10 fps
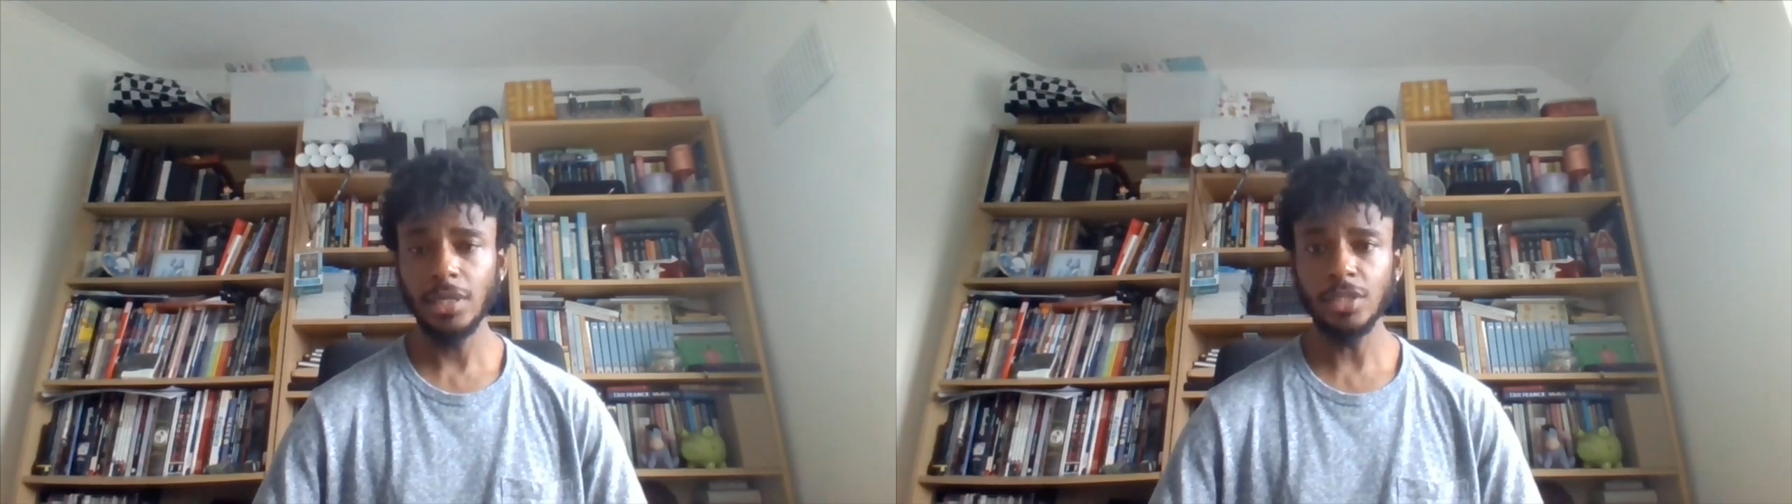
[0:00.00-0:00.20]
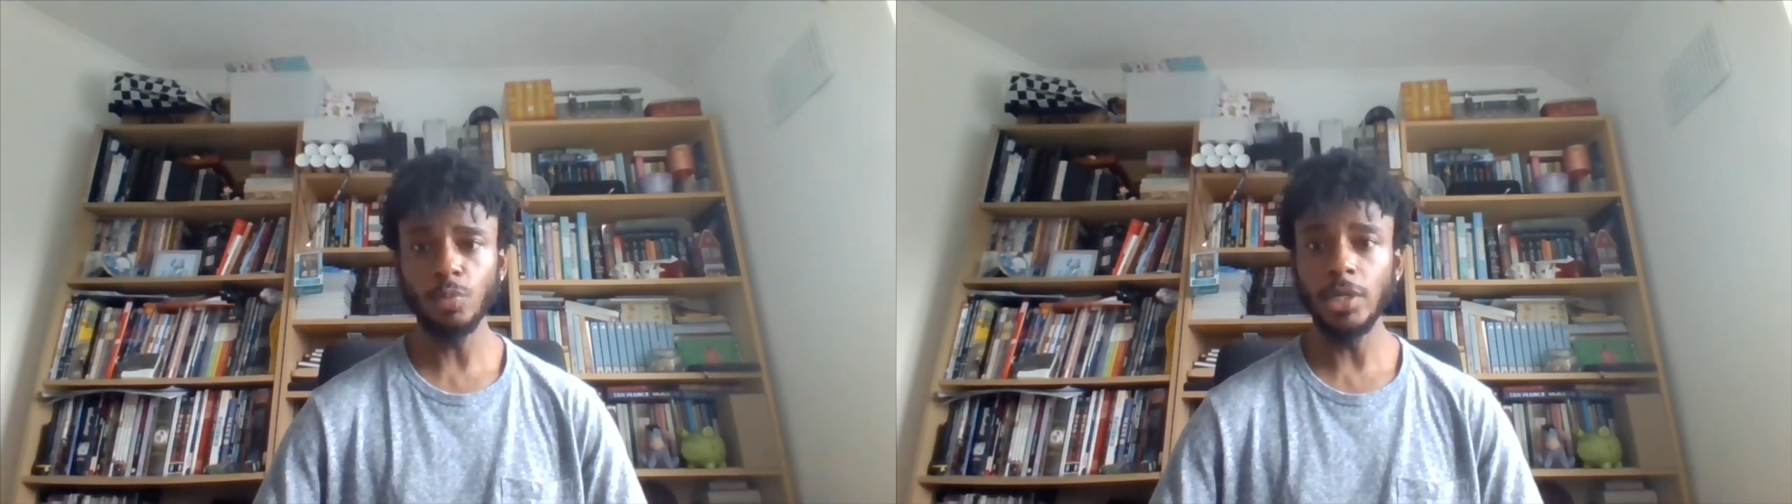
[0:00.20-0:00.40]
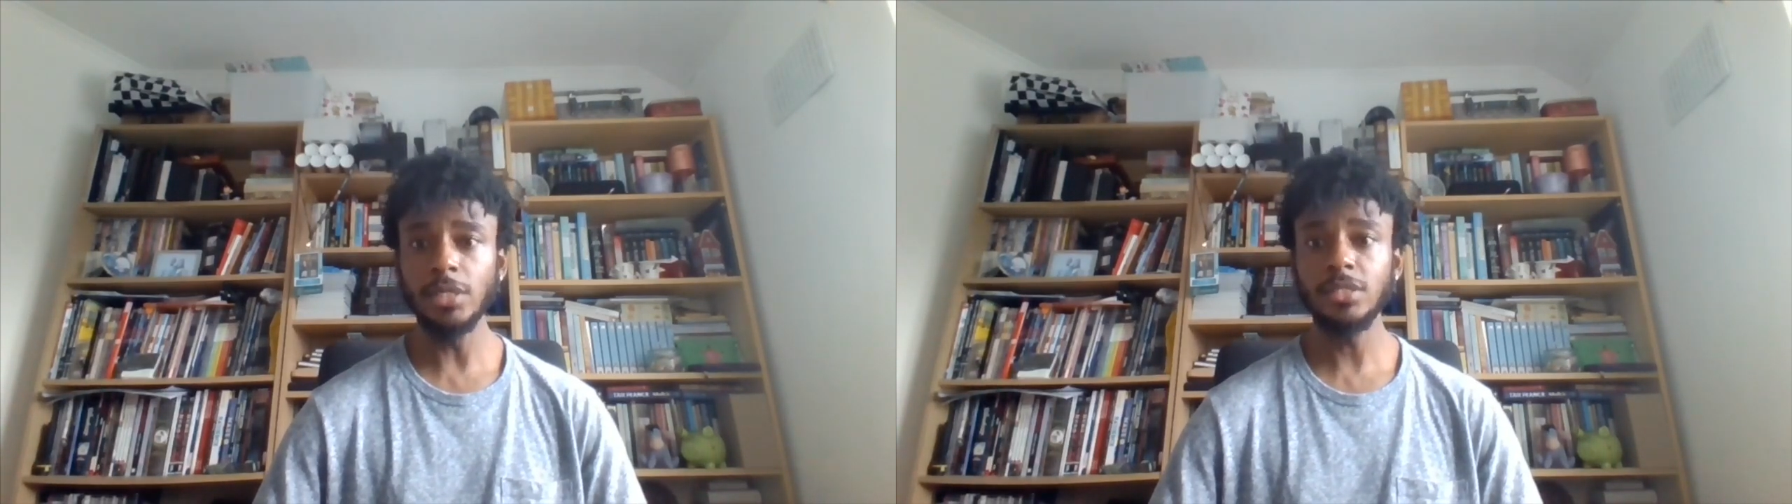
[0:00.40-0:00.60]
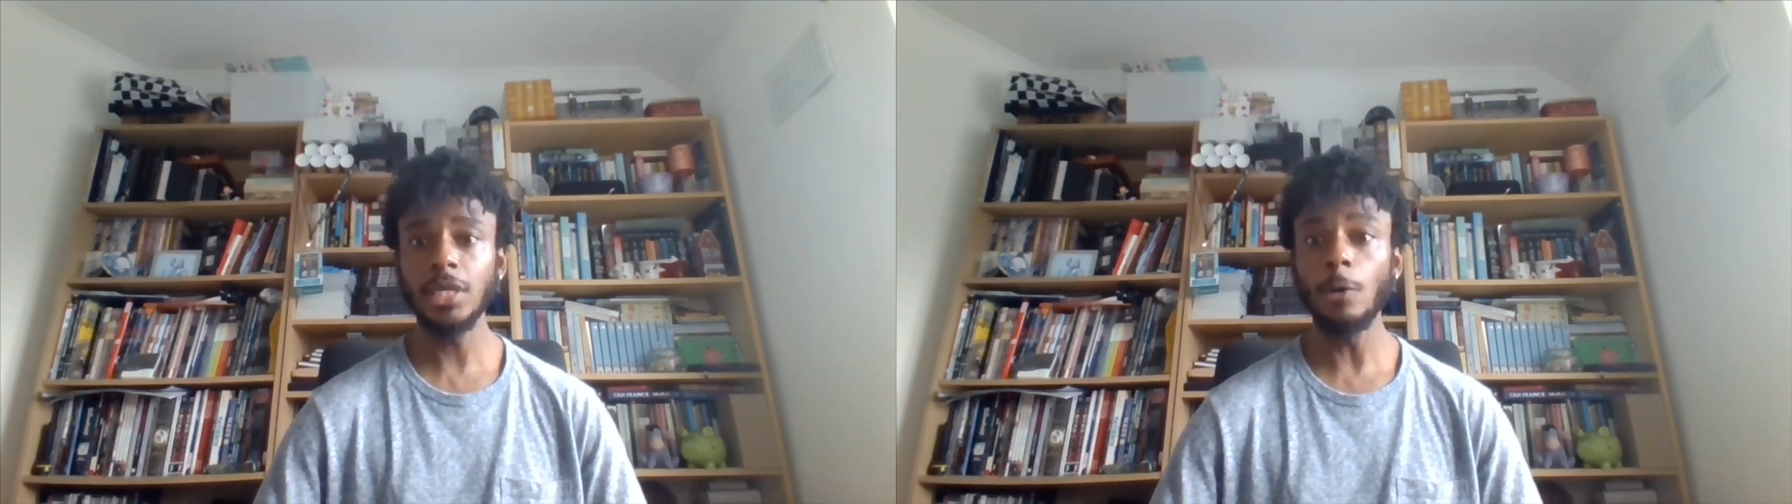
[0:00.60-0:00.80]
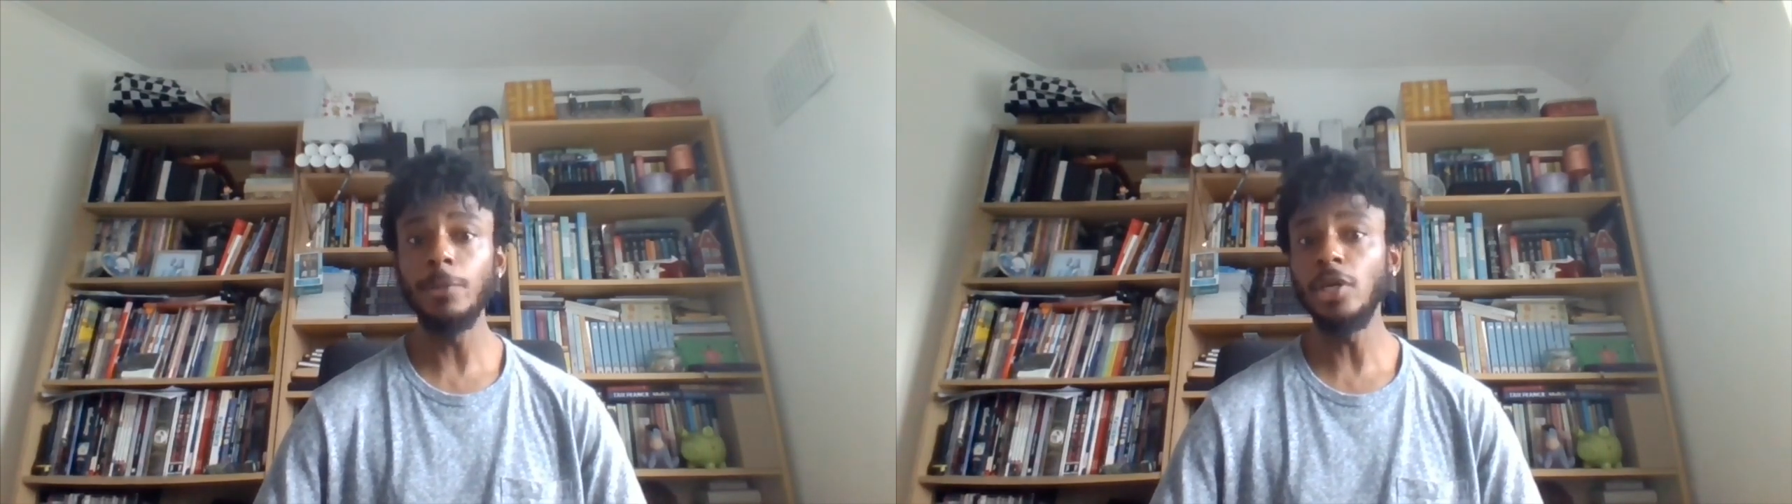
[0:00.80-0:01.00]
as well as
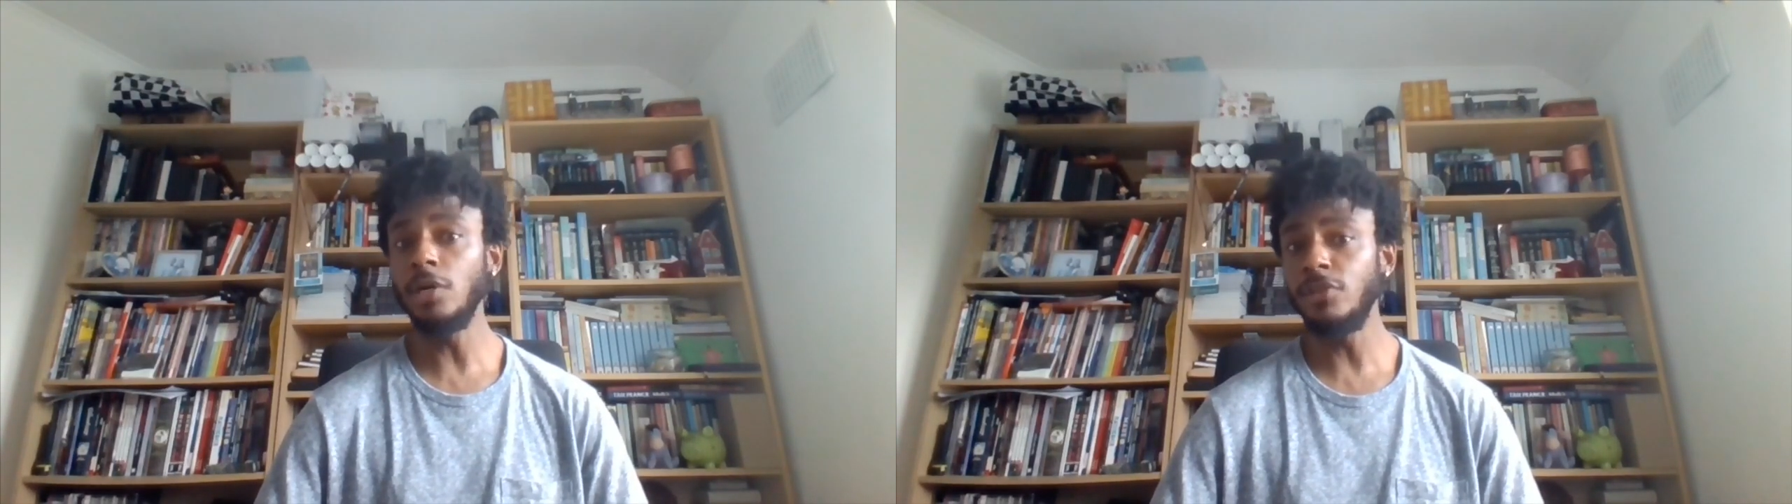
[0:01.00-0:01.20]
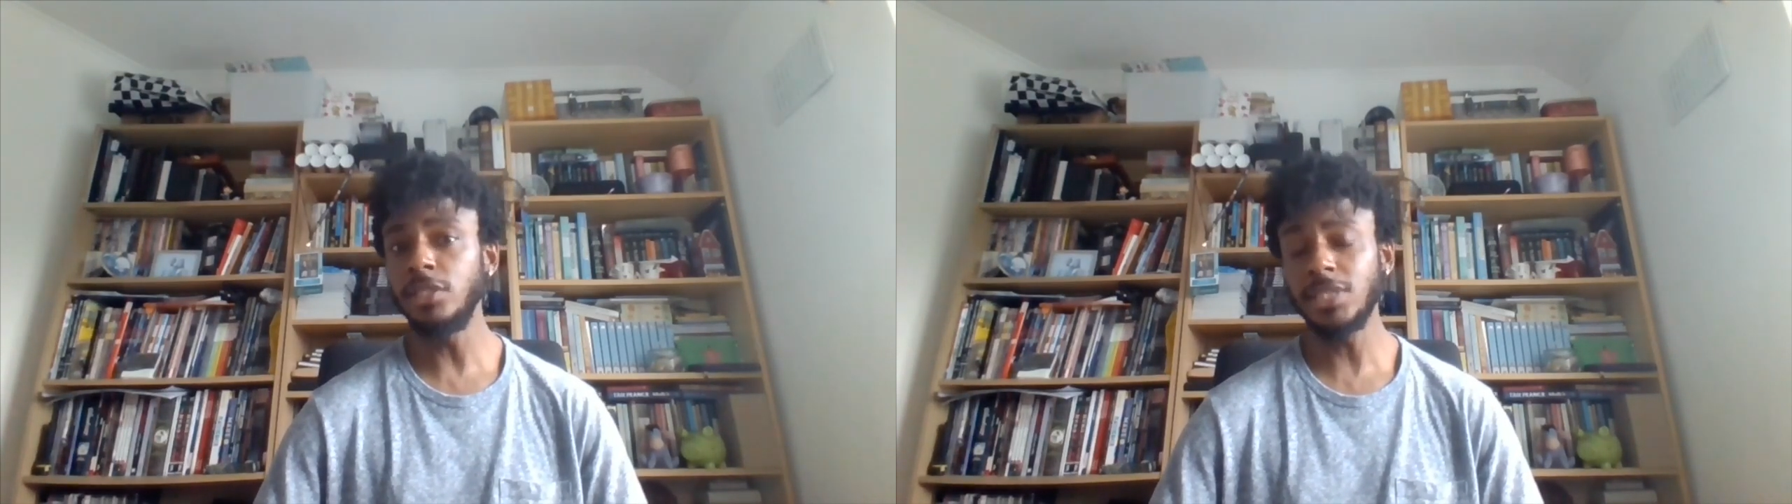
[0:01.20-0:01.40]
helping other